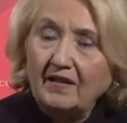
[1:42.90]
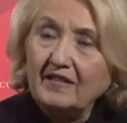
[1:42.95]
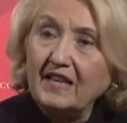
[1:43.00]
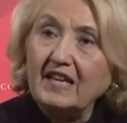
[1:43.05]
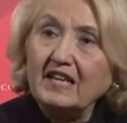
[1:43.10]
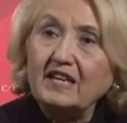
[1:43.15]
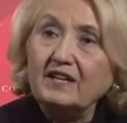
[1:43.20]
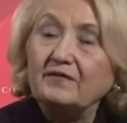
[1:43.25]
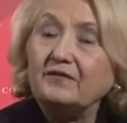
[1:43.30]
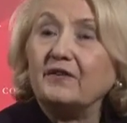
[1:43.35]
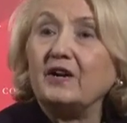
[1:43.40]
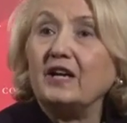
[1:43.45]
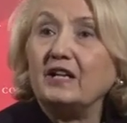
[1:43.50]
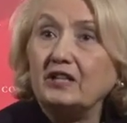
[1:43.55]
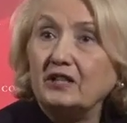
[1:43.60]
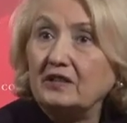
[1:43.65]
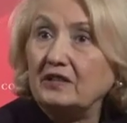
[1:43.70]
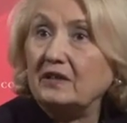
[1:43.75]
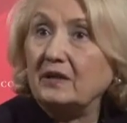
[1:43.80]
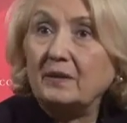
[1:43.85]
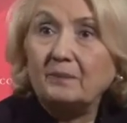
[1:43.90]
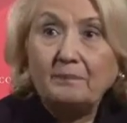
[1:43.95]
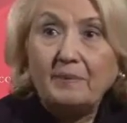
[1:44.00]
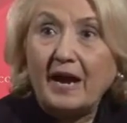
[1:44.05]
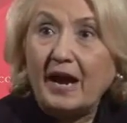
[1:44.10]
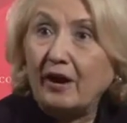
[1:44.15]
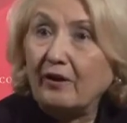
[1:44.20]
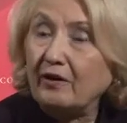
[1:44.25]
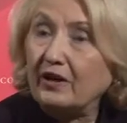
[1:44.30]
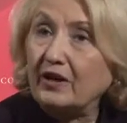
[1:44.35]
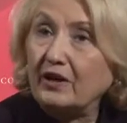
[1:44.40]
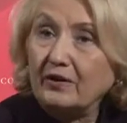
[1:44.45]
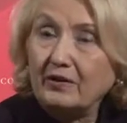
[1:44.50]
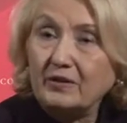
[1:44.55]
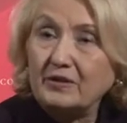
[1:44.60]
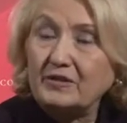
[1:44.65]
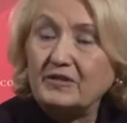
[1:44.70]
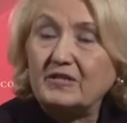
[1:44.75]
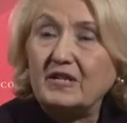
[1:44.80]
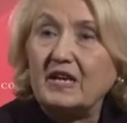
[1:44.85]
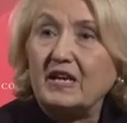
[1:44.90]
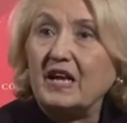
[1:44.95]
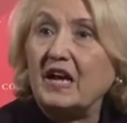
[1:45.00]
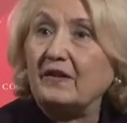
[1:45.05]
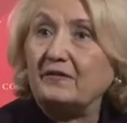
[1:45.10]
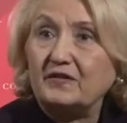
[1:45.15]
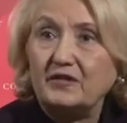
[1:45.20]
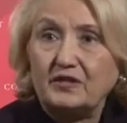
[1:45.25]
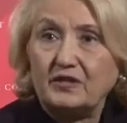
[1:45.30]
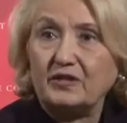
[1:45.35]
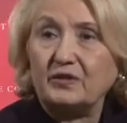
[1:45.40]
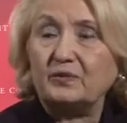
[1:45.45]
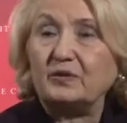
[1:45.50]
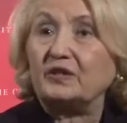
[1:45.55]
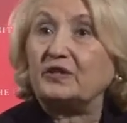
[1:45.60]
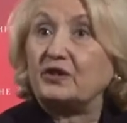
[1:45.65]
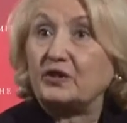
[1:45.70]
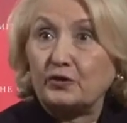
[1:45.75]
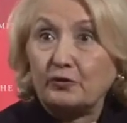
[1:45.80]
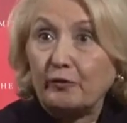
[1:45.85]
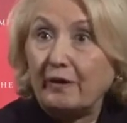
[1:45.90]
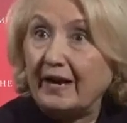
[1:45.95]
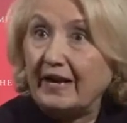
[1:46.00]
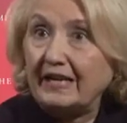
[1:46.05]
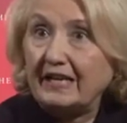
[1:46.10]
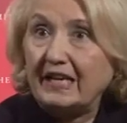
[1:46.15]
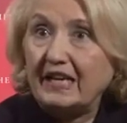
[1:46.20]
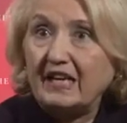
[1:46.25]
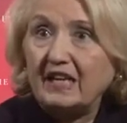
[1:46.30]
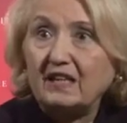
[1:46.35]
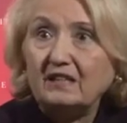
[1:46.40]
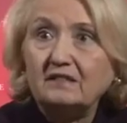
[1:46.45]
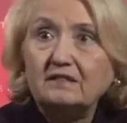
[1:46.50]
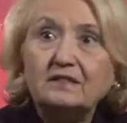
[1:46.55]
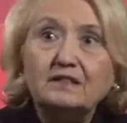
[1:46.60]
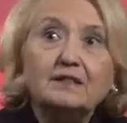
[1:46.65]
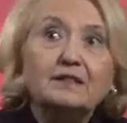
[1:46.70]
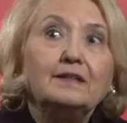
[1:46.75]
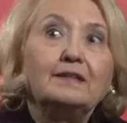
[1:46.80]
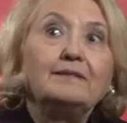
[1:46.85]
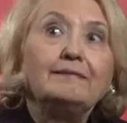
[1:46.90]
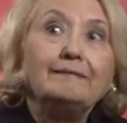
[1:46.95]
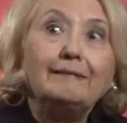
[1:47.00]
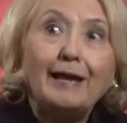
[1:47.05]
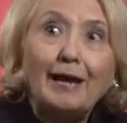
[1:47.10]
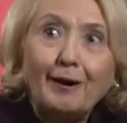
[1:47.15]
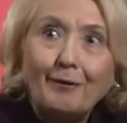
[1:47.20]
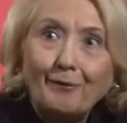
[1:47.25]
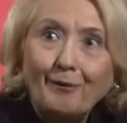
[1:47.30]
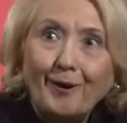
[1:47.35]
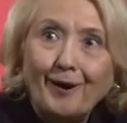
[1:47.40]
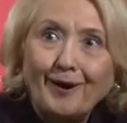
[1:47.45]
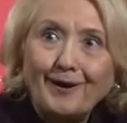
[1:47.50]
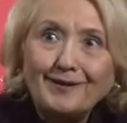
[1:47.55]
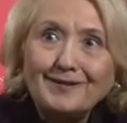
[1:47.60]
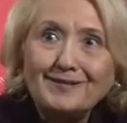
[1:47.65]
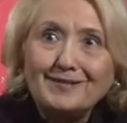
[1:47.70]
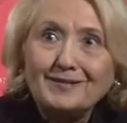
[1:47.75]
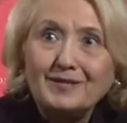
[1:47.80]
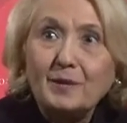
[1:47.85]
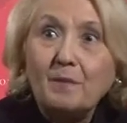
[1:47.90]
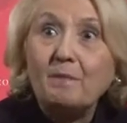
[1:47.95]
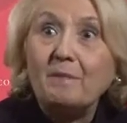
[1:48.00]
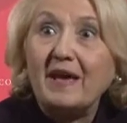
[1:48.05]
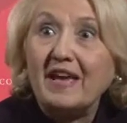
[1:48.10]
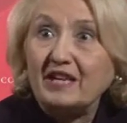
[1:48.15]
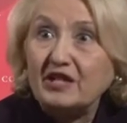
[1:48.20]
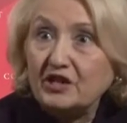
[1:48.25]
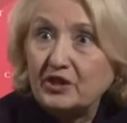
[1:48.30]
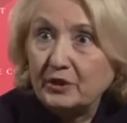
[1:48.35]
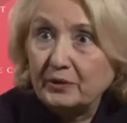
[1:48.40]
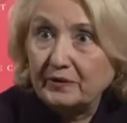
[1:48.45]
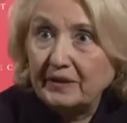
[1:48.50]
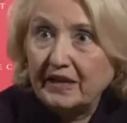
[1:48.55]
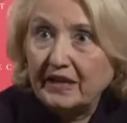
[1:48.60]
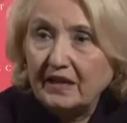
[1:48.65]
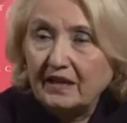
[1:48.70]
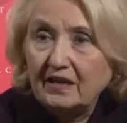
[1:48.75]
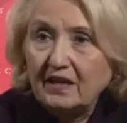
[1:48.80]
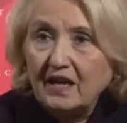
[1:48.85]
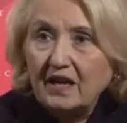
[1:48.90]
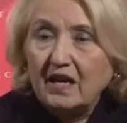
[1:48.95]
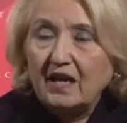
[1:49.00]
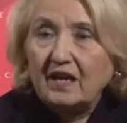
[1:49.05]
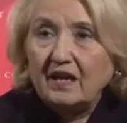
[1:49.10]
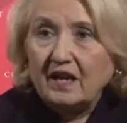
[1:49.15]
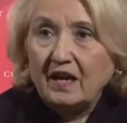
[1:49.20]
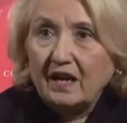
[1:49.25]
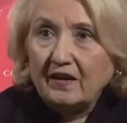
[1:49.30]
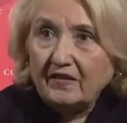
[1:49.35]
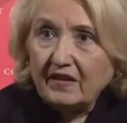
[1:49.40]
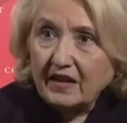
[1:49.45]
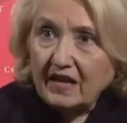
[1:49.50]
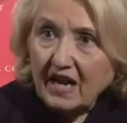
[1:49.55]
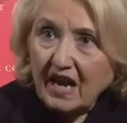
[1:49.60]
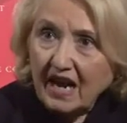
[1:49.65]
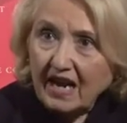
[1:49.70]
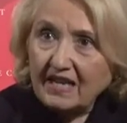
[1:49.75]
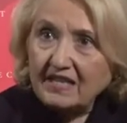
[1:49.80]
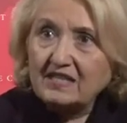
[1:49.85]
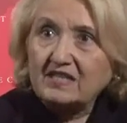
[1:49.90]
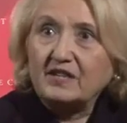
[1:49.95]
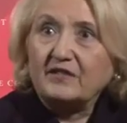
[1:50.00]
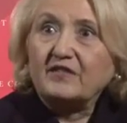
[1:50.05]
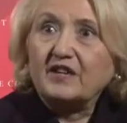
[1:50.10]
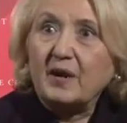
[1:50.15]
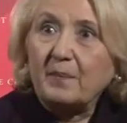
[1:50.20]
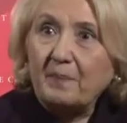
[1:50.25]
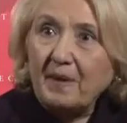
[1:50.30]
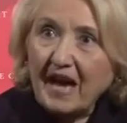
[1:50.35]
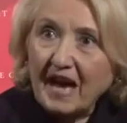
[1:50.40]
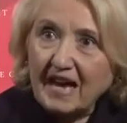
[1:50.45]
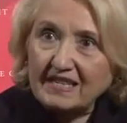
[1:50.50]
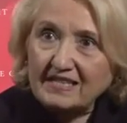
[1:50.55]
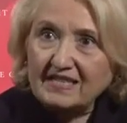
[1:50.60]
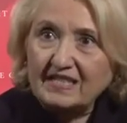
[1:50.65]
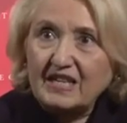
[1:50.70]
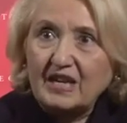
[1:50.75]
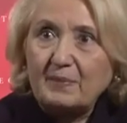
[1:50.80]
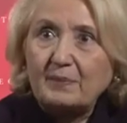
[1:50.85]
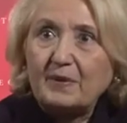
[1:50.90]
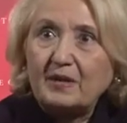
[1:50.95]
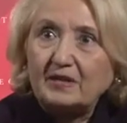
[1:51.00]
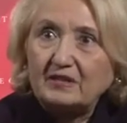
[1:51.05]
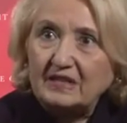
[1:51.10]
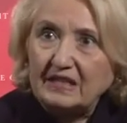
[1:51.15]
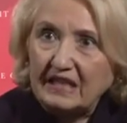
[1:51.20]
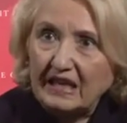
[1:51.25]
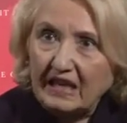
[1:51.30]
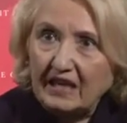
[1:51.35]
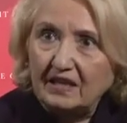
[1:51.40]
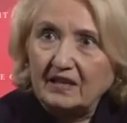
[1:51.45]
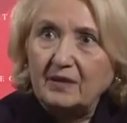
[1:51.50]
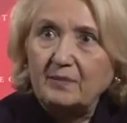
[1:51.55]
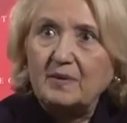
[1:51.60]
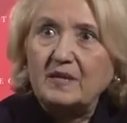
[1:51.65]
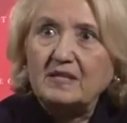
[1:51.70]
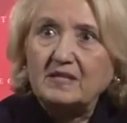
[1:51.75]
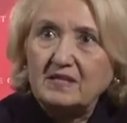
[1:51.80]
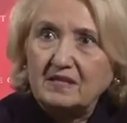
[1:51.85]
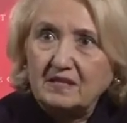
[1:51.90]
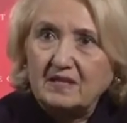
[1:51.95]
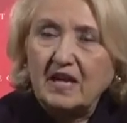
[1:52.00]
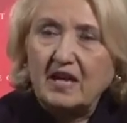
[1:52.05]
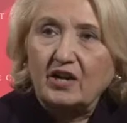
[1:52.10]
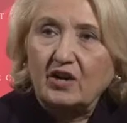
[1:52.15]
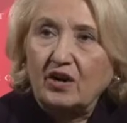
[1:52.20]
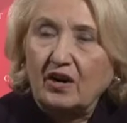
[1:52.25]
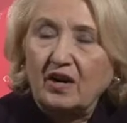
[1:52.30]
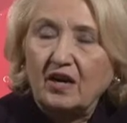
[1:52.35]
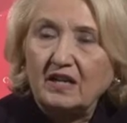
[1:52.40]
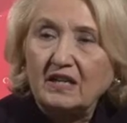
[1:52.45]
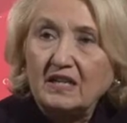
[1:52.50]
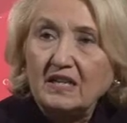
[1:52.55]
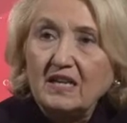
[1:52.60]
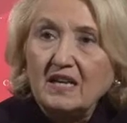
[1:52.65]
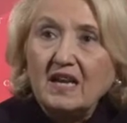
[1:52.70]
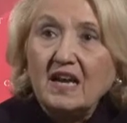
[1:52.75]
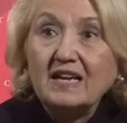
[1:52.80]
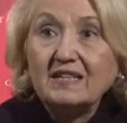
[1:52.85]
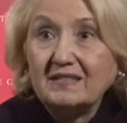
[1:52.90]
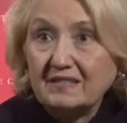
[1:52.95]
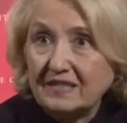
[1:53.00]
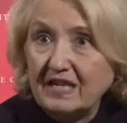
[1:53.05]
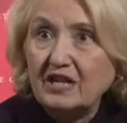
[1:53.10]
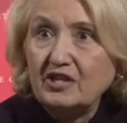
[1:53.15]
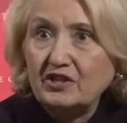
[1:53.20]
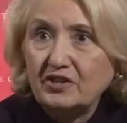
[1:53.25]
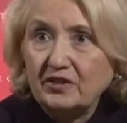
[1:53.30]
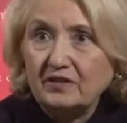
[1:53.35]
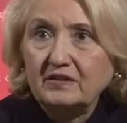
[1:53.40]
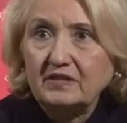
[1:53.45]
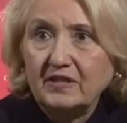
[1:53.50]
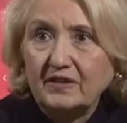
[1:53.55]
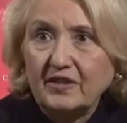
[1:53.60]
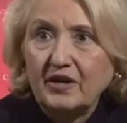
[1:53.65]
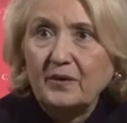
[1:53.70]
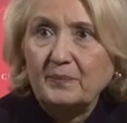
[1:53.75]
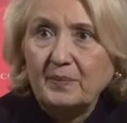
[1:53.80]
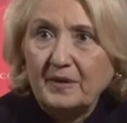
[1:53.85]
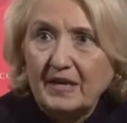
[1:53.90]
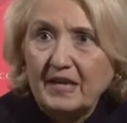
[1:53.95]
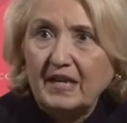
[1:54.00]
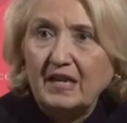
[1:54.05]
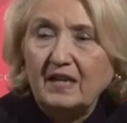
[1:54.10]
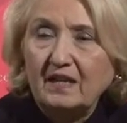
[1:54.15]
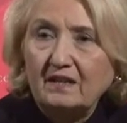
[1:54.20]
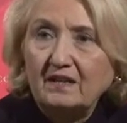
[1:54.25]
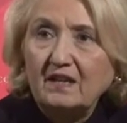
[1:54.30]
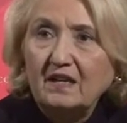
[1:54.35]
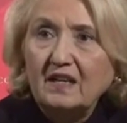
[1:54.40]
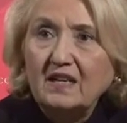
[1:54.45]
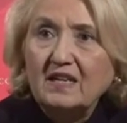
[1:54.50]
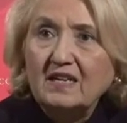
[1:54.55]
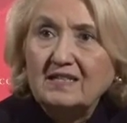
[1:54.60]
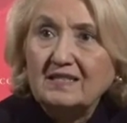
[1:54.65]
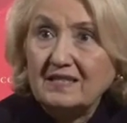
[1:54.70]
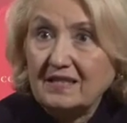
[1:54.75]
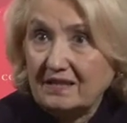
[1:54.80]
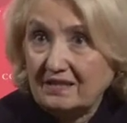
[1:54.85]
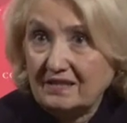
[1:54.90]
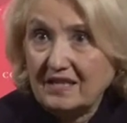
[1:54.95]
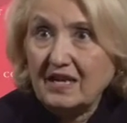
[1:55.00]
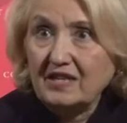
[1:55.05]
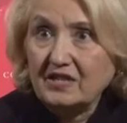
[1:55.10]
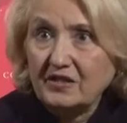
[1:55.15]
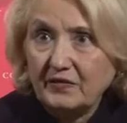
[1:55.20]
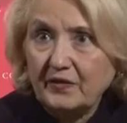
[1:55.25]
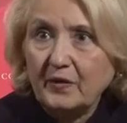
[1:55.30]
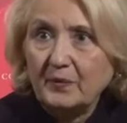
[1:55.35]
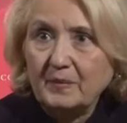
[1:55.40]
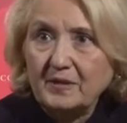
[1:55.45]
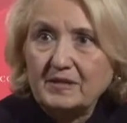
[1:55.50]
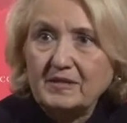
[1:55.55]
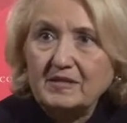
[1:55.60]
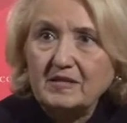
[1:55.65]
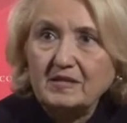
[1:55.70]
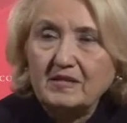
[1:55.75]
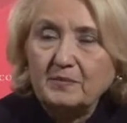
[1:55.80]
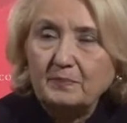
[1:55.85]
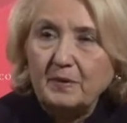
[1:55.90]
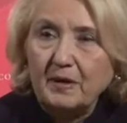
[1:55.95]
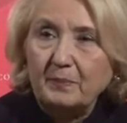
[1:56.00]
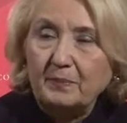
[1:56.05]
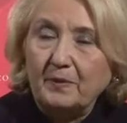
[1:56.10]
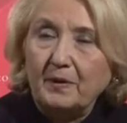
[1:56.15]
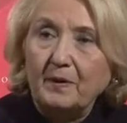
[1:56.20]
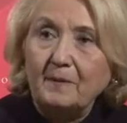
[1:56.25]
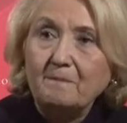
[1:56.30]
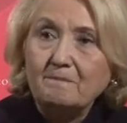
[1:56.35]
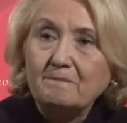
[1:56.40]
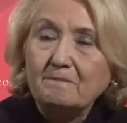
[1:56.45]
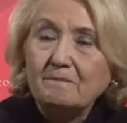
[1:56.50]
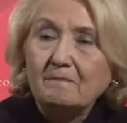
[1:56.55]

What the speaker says: They confront barriers that have to do with training, networks, mentoring, the kinds of capacity building elements that are essential to their being successful business people.